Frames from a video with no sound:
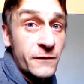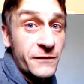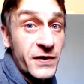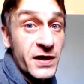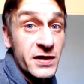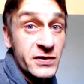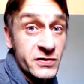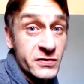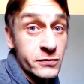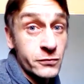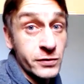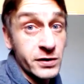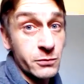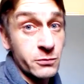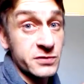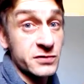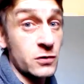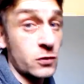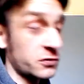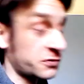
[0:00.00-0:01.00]
of history
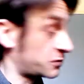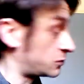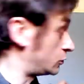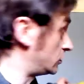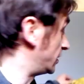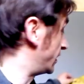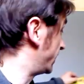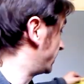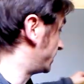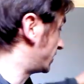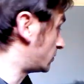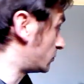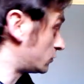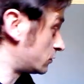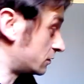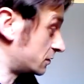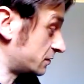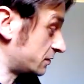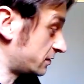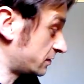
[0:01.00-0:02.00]
was also laid out
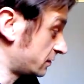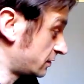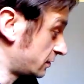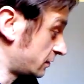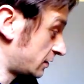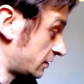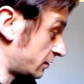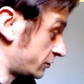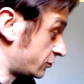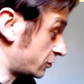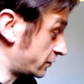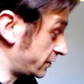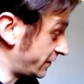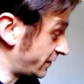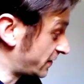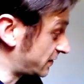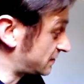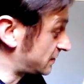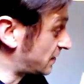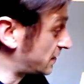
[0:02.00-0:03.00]
during
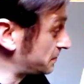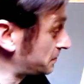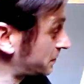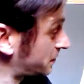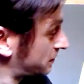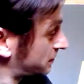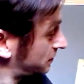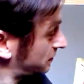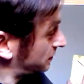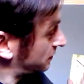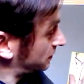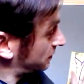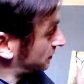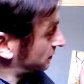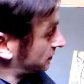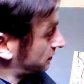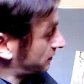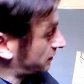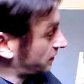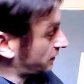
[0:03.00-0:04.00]
that time.
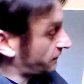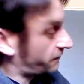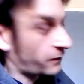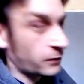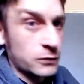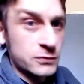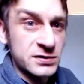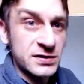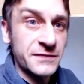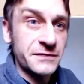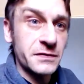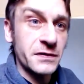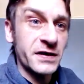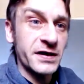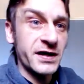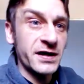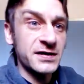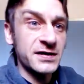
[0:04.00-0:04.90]
And it follows after the